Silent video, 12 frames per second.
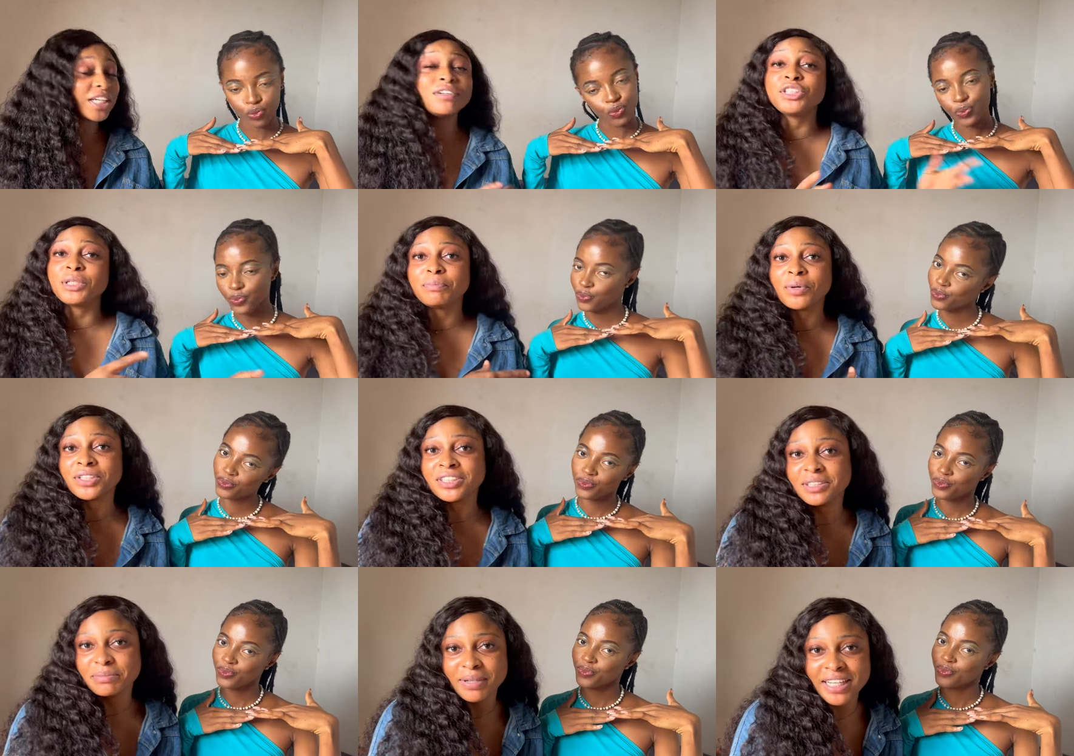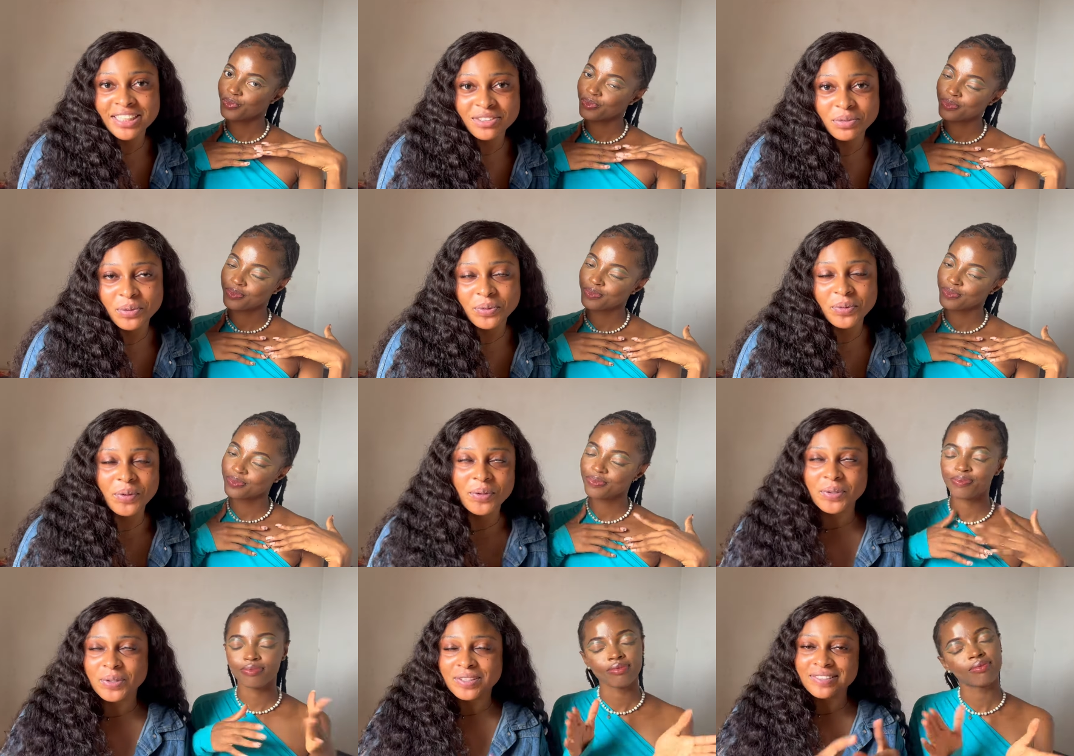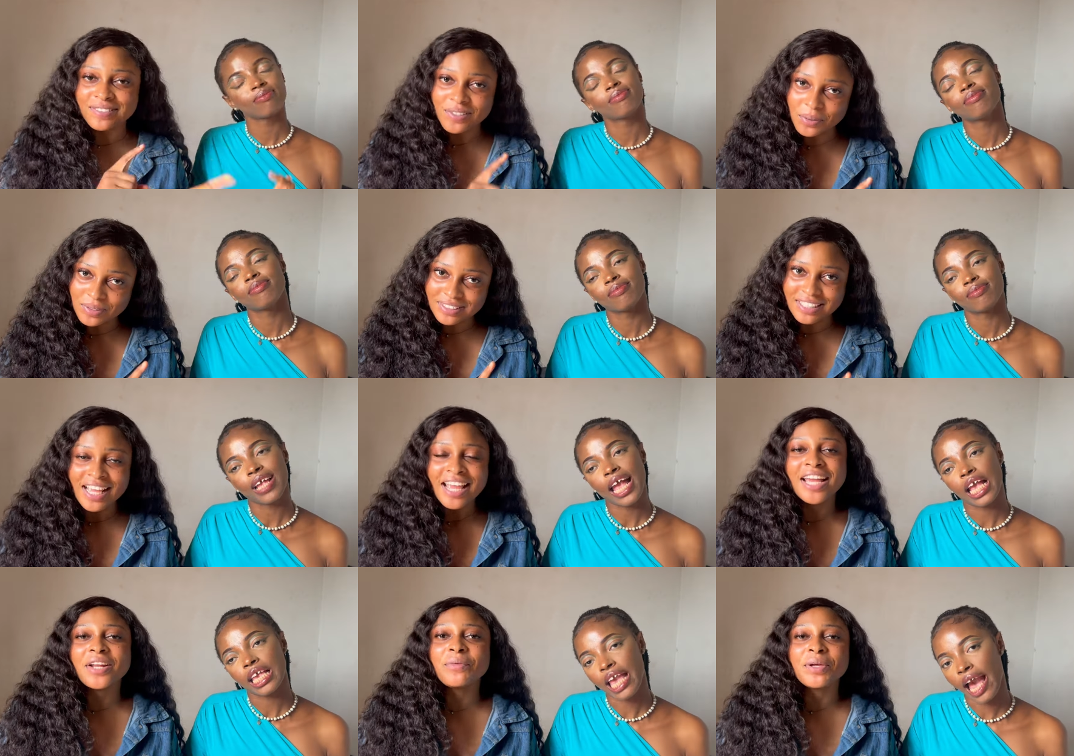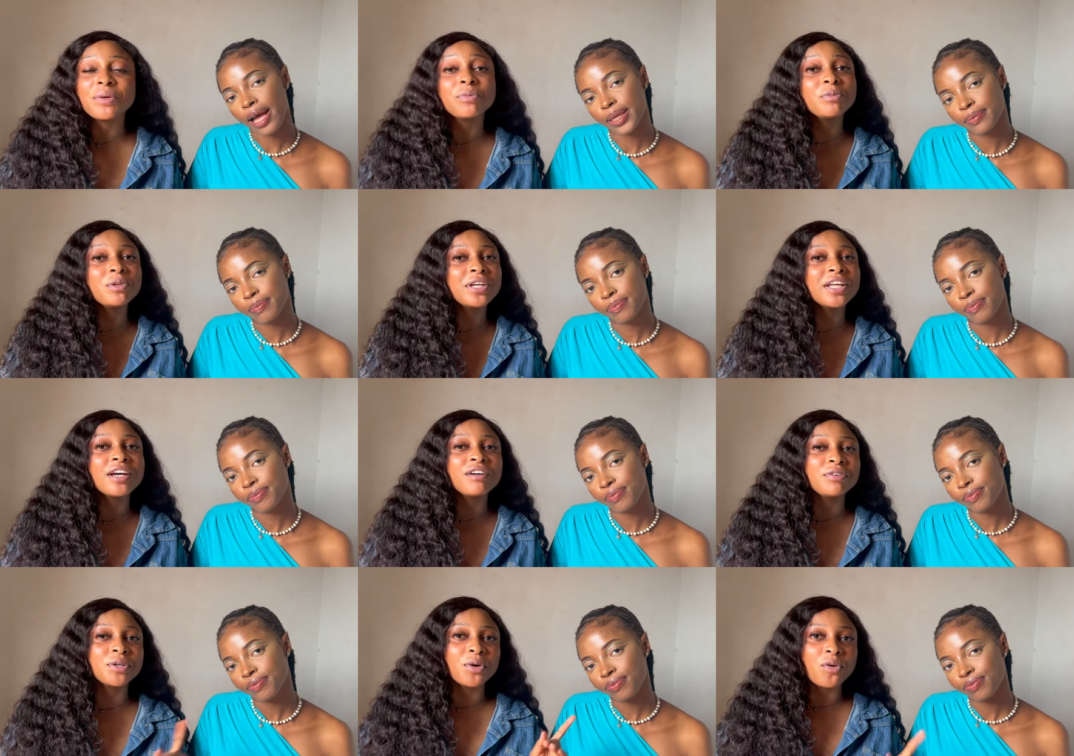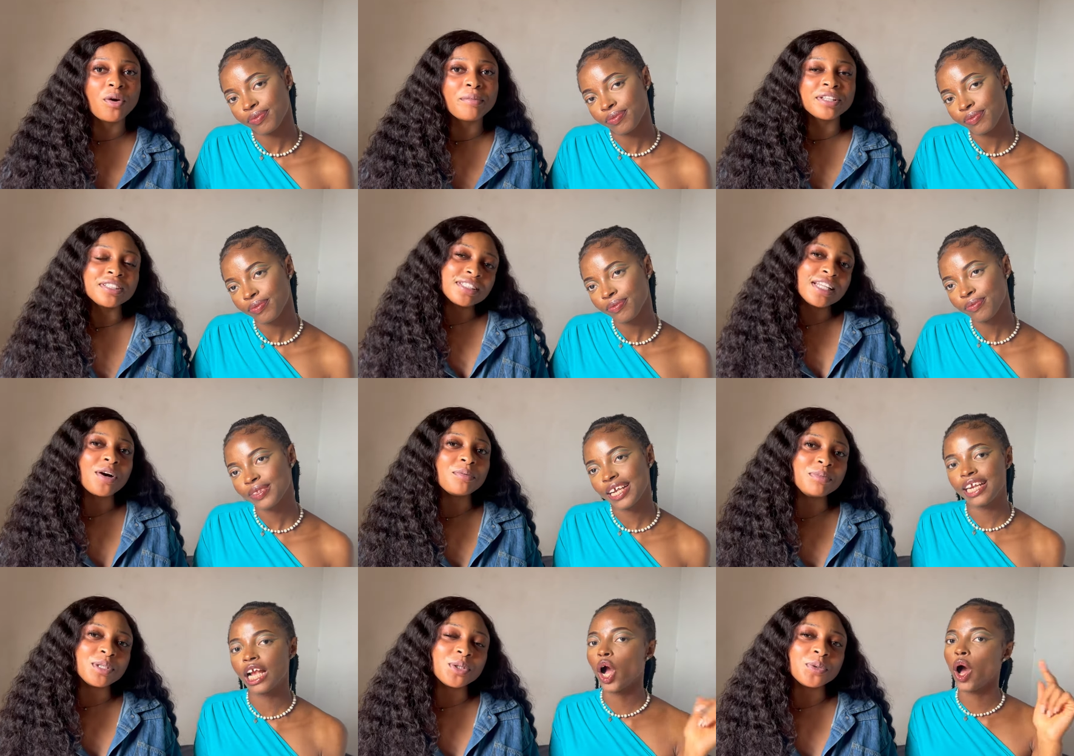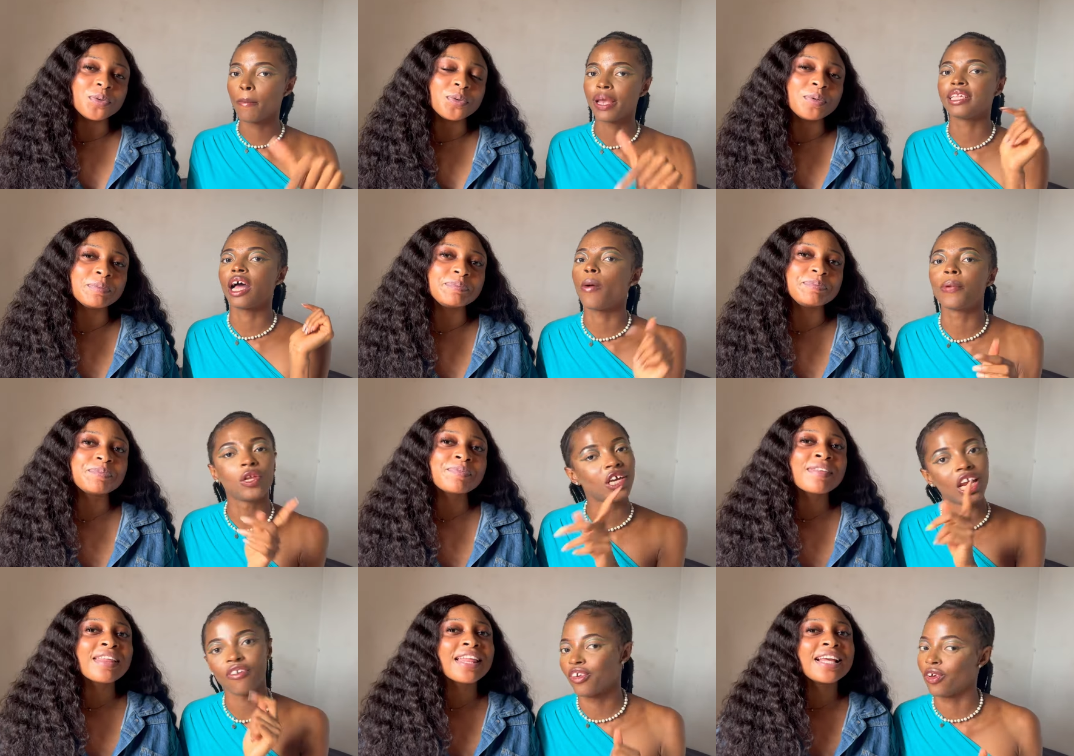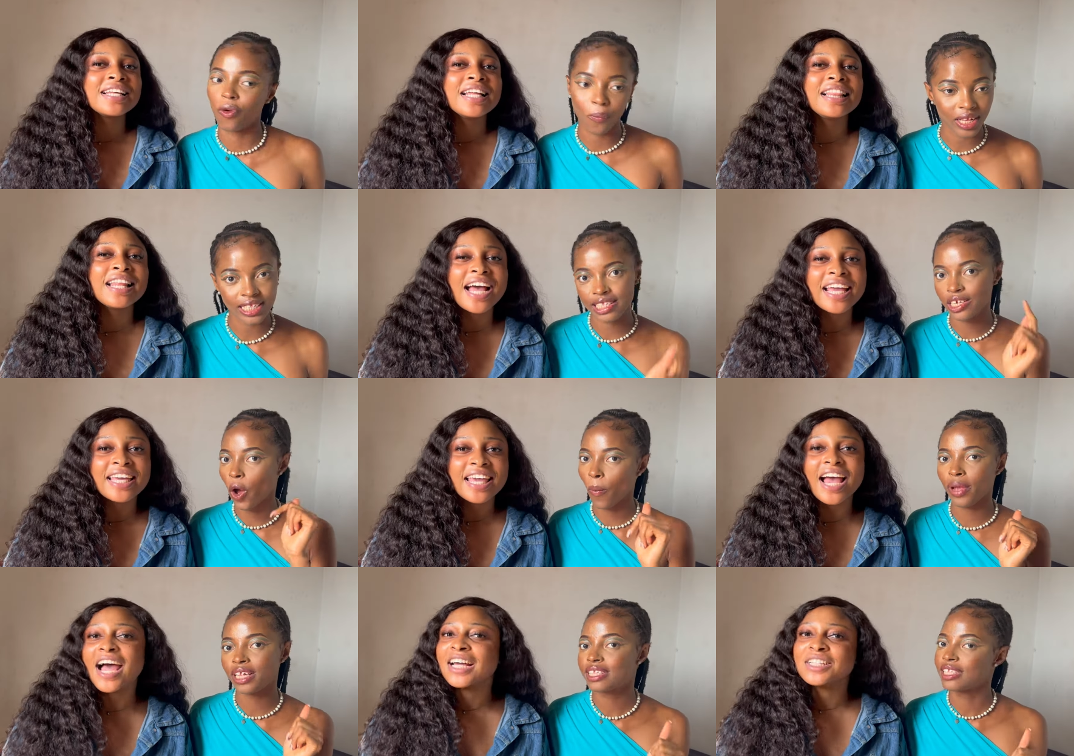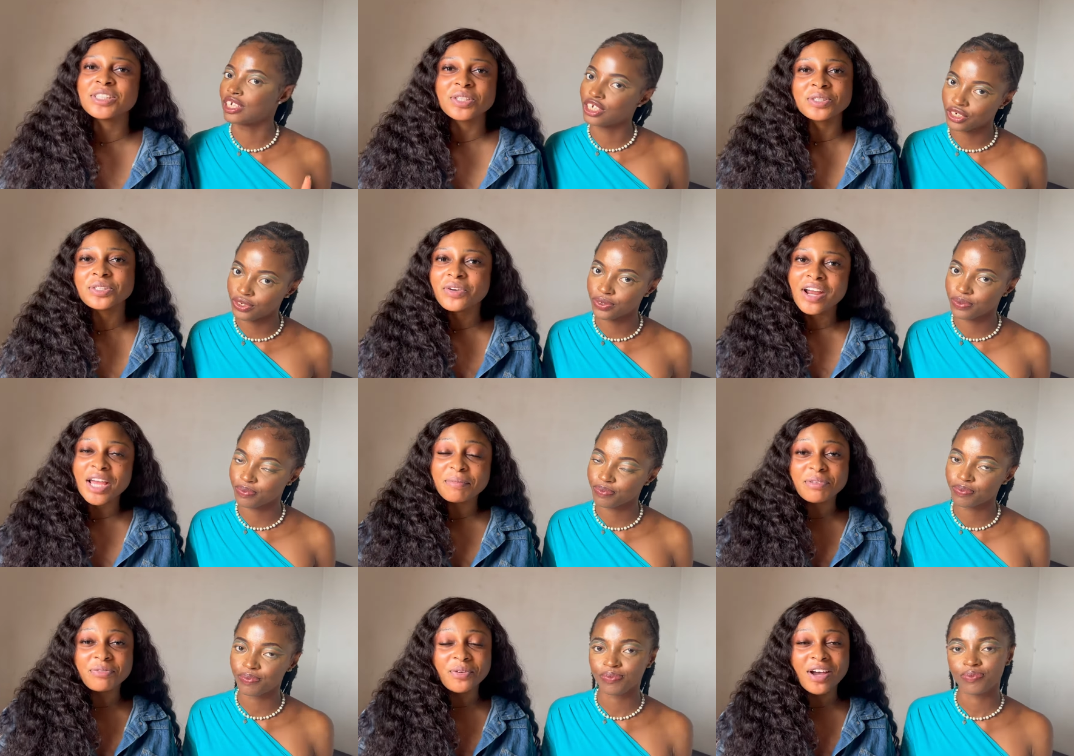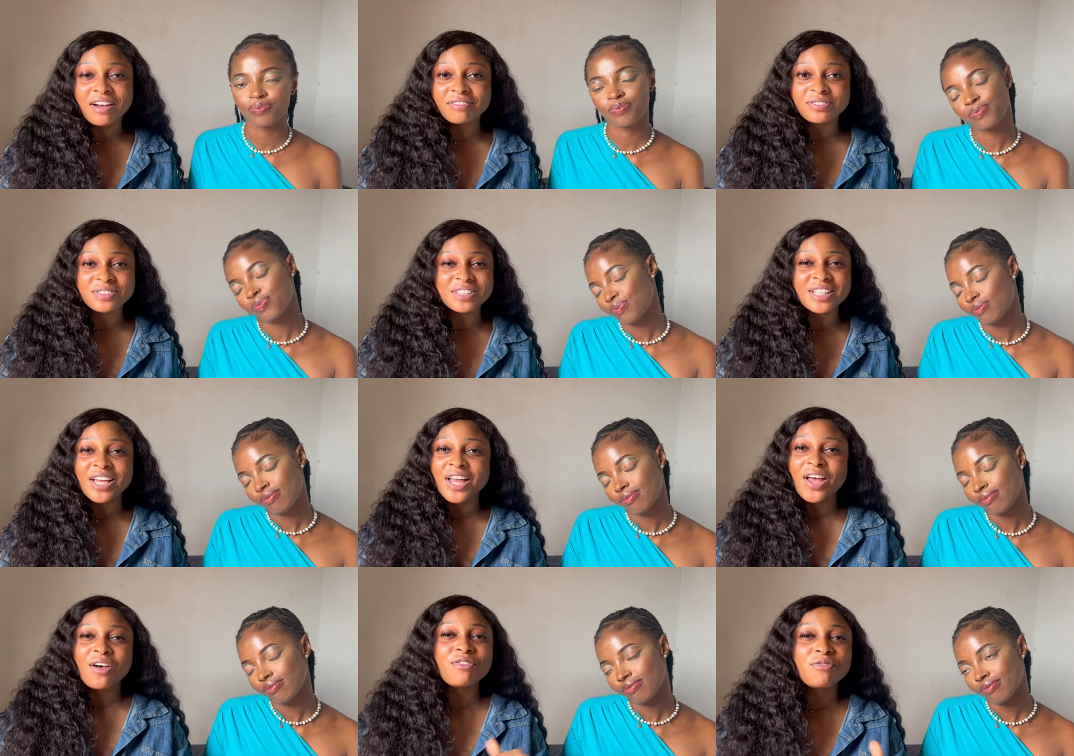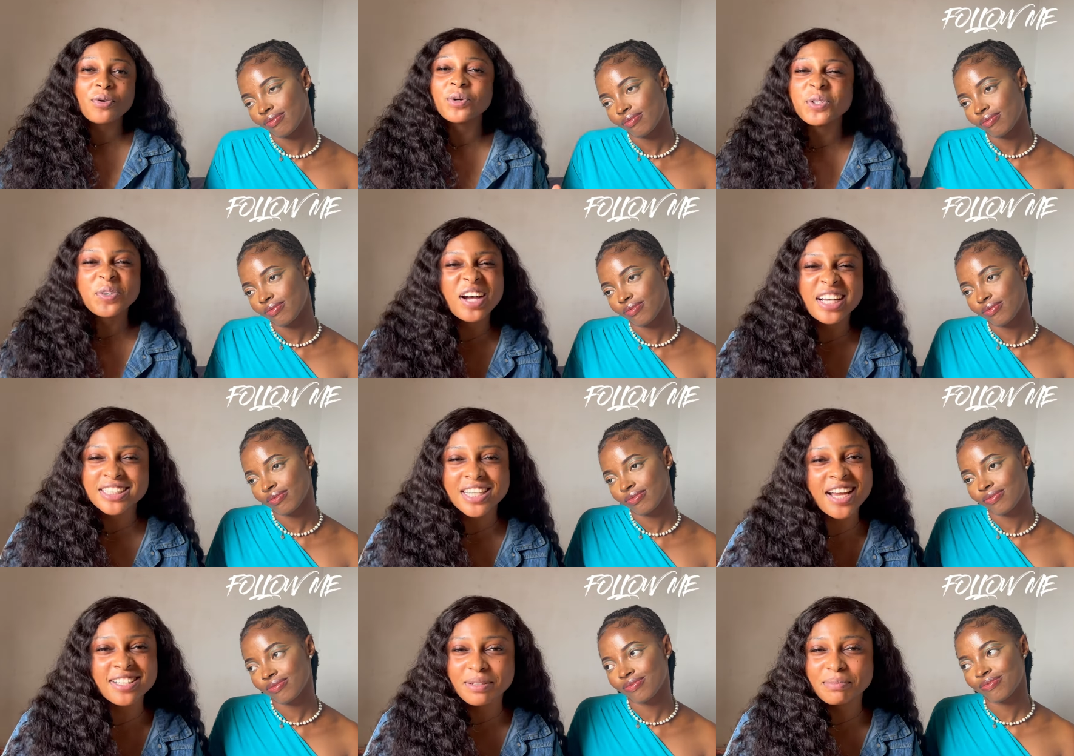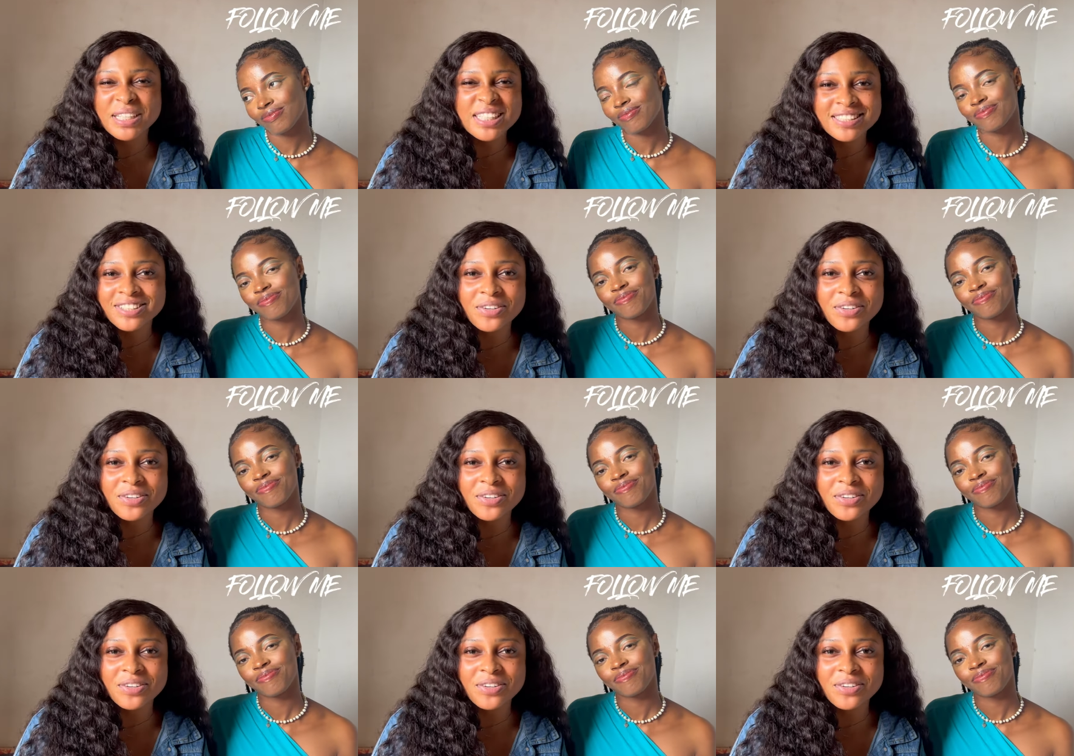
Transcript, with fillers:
Speaker 1: If she boarded the body roll or not. Anyway, yeah. we'll be looking out for your comments down
Speaker 2: in the below. Comment, I'll be looking out for your
Speaker 1: comments. Like in the comment and section. Subscribe if you haven't. Follow her; she has amazing